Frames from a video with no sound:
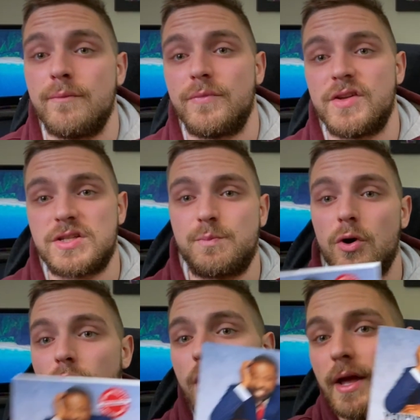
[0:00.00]
this
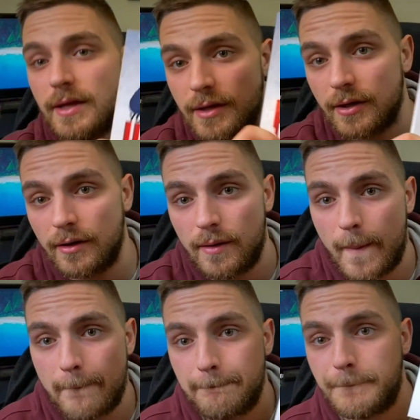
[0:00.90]
book right here.
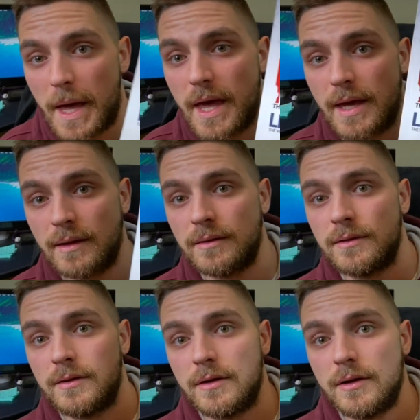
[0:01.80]
Bang,
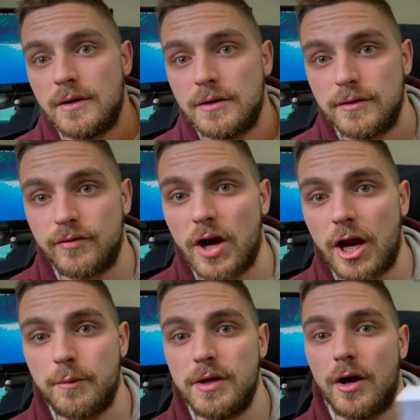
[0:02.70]
You've
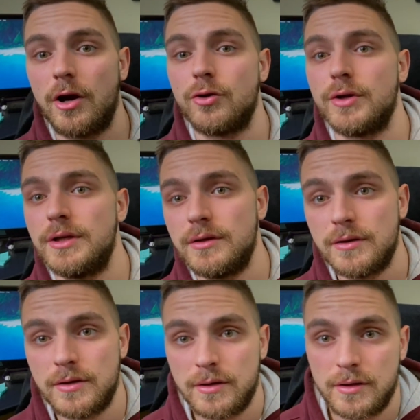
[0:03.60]
Gotta Be Hungry,
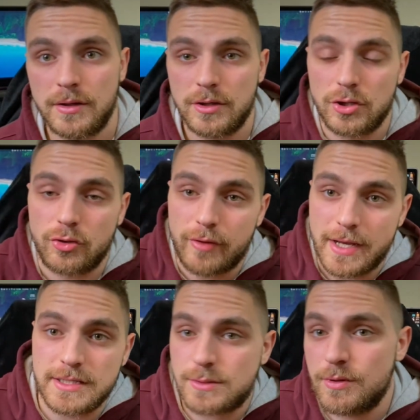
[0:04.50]
The
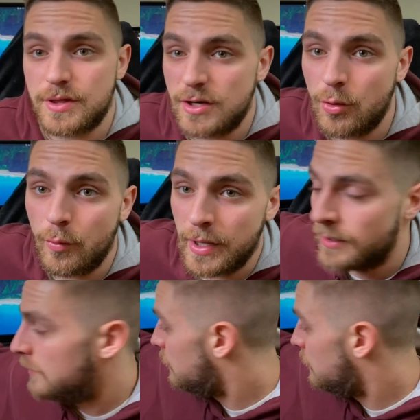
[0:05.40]
Greatness Within to Win.